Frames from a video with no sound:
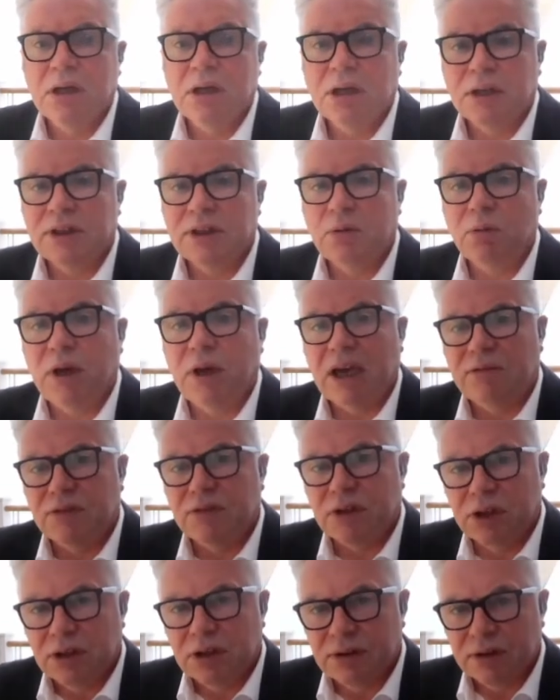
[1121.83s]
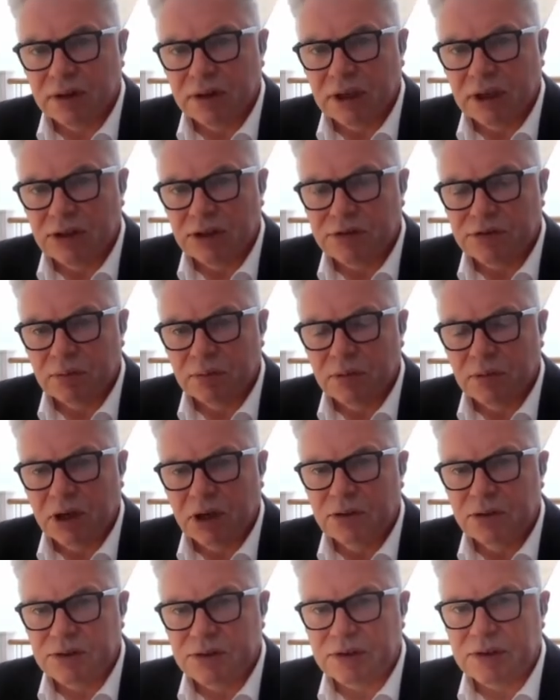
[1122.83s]
I think we have learned things from
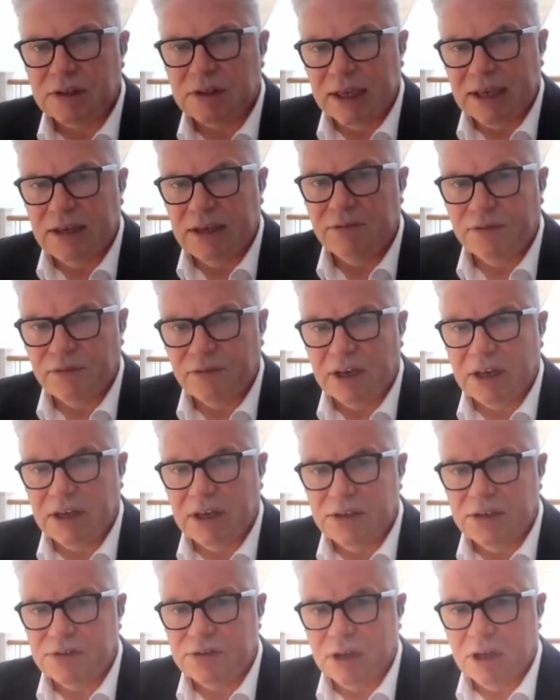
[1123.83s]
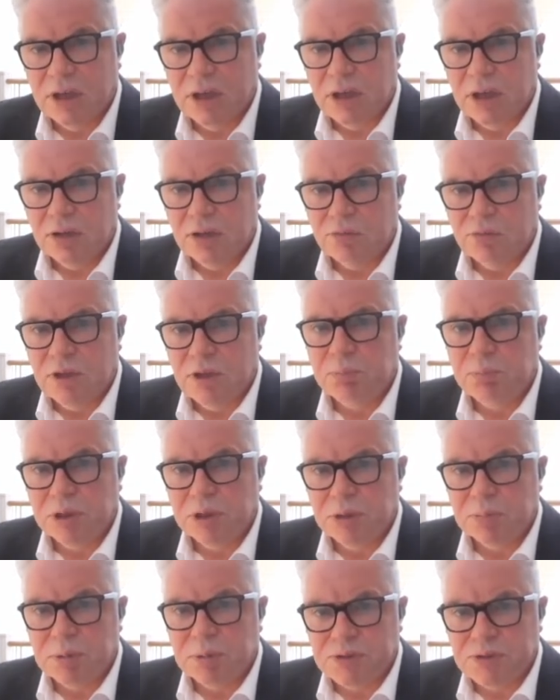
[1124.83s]
those as late phase
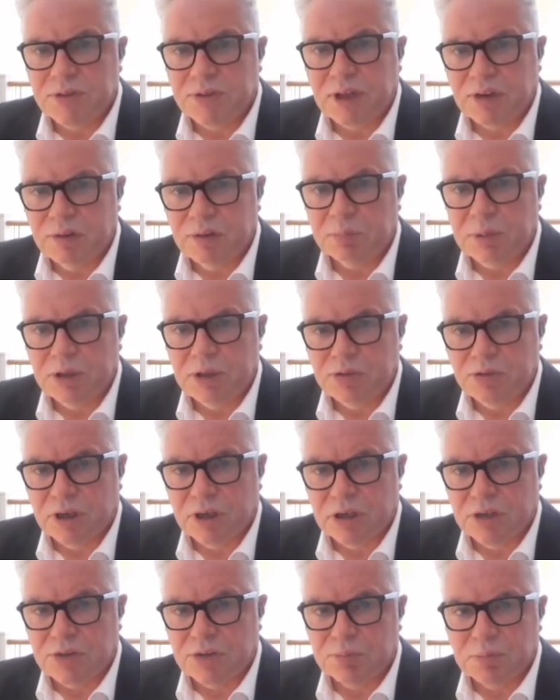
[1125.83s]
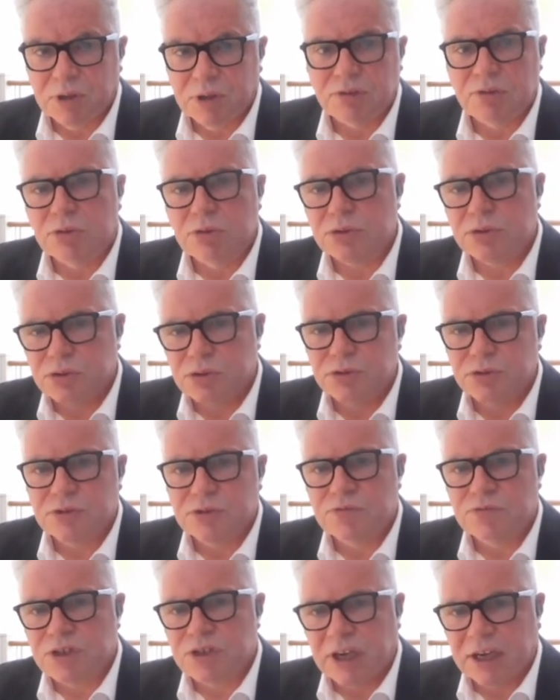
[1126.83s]
repurposed therapy trials, but there are all sorts
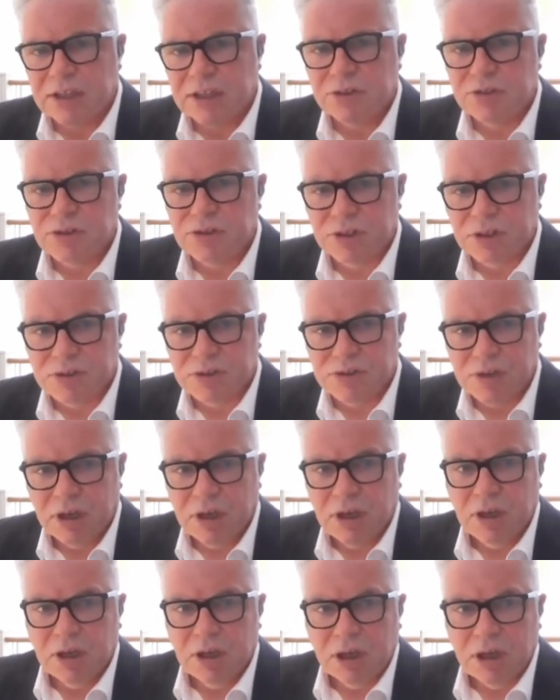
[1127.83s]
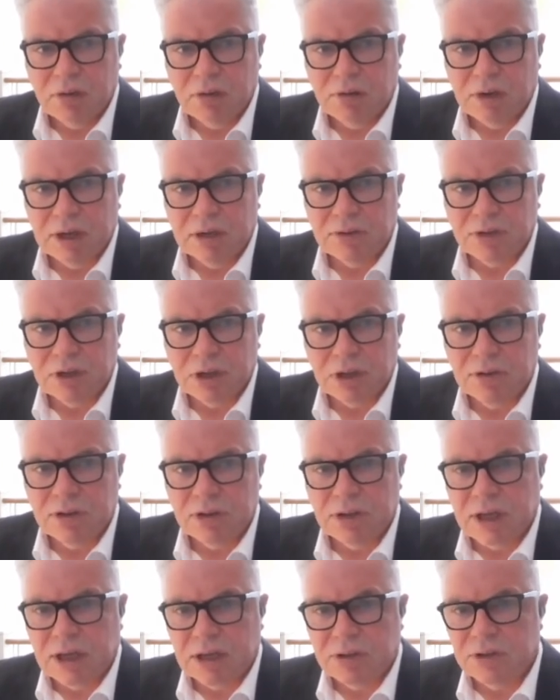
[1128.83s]
of challenges around
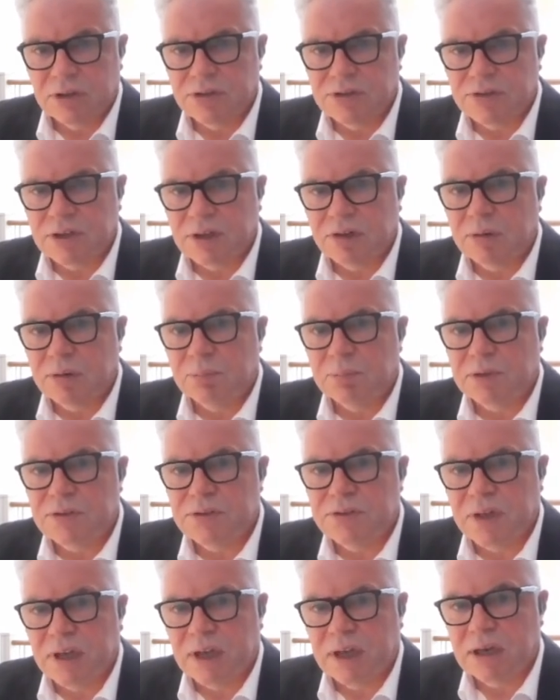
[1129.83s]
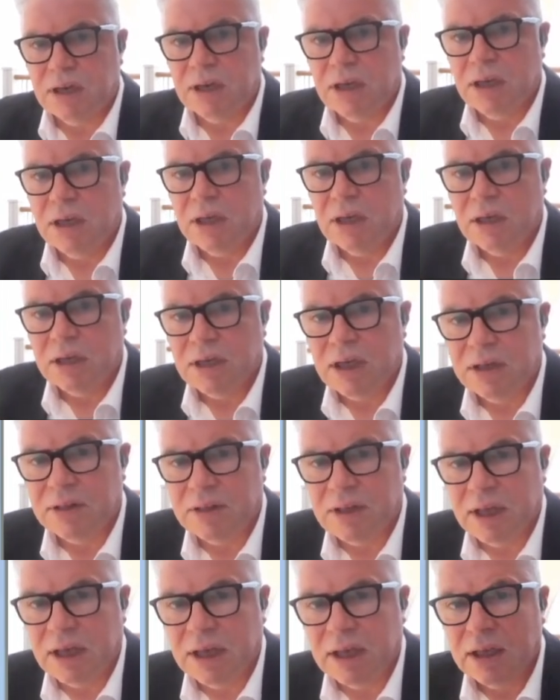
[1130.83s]
how those therapies then get
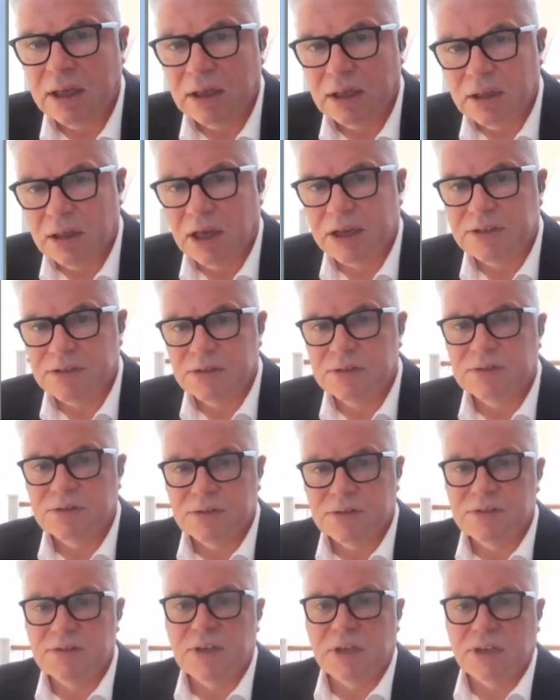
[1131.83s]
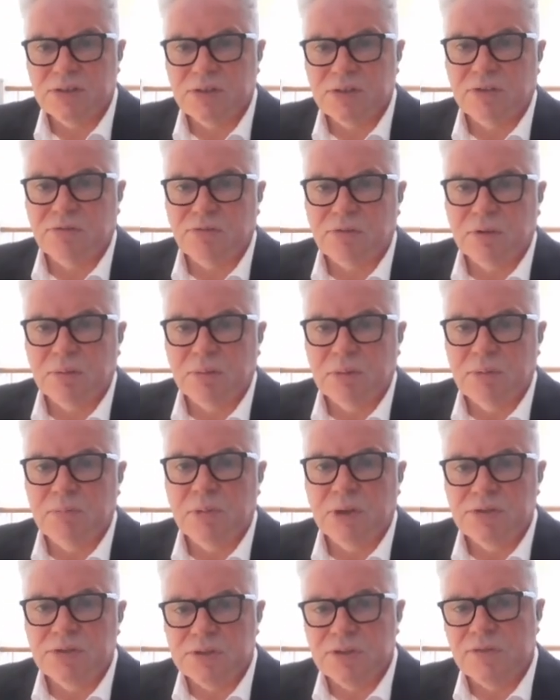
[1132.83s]
their licenses, etc. I mean,
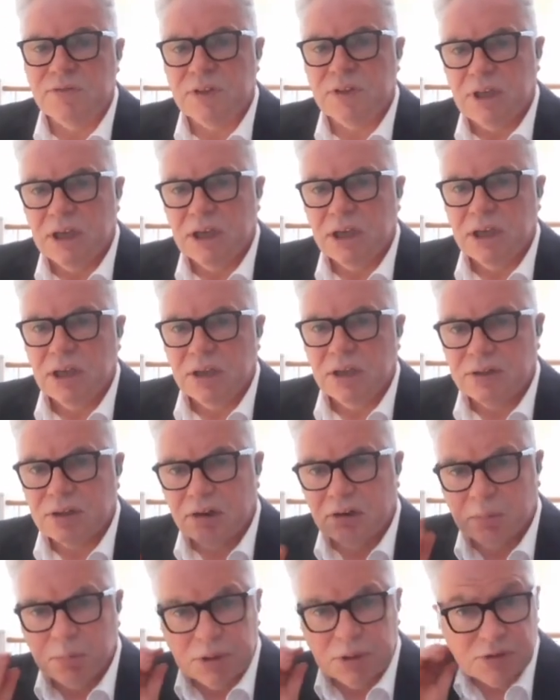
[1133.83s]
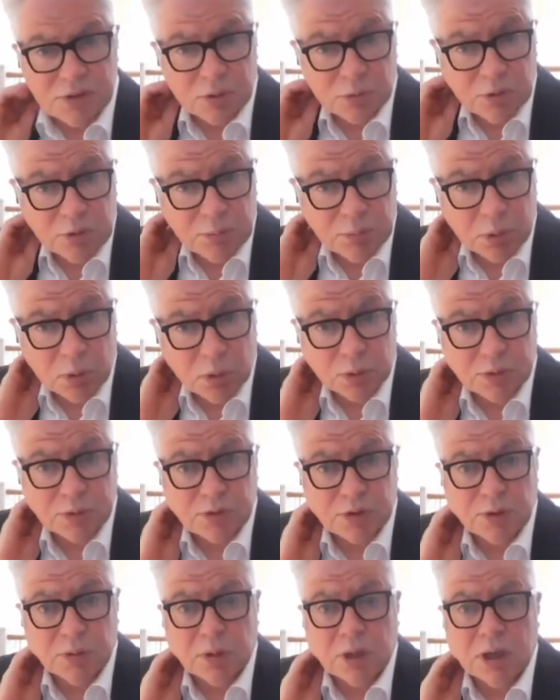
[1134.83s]
most of the therapies that we've brought
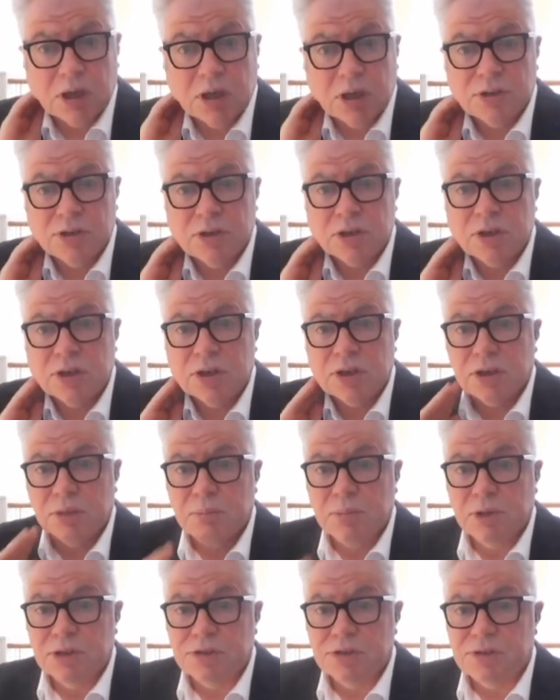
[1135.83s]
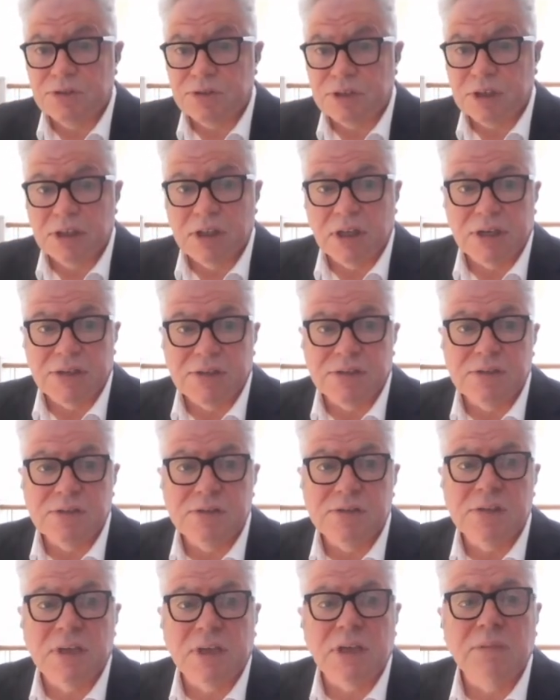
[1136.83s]
through are under emergency
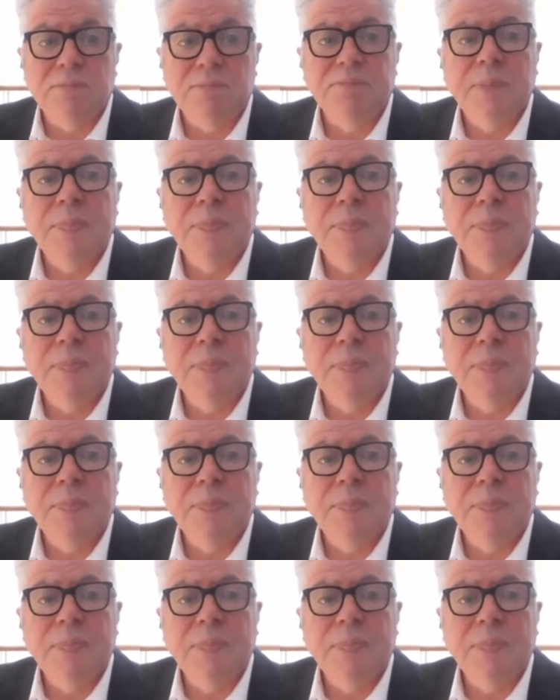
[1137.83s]
licensing.